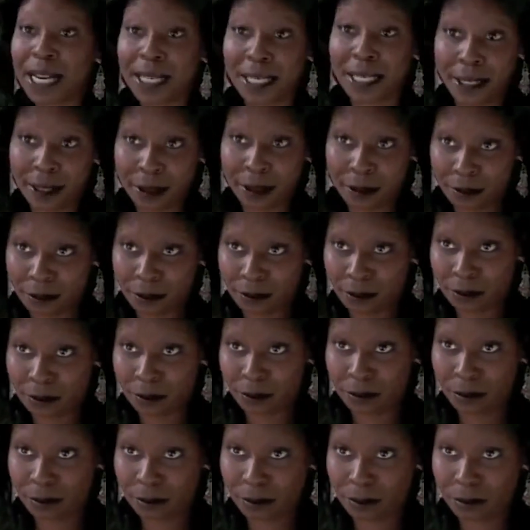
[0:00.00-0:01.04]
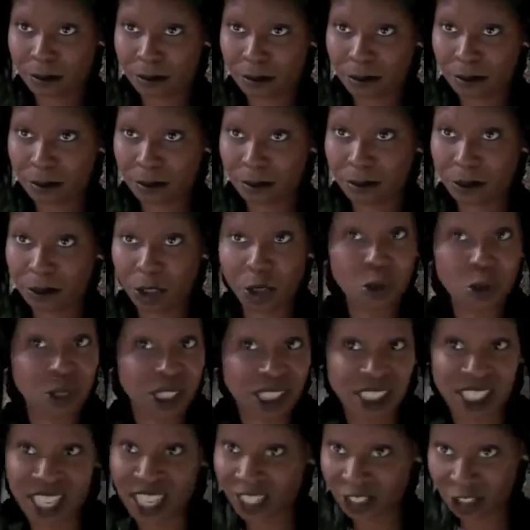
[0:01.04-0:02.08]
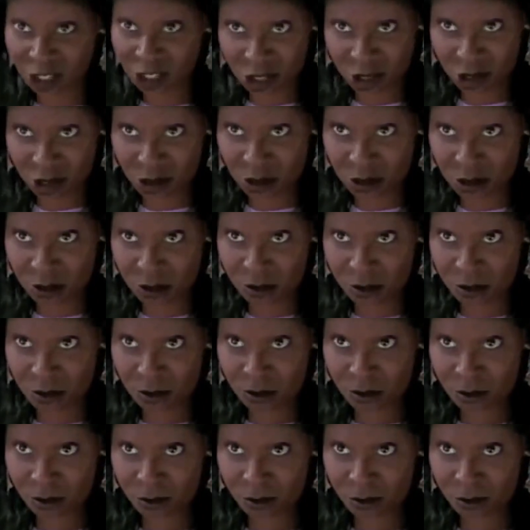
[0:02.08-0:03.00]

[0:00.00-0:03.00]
Molly, you in danger, girl.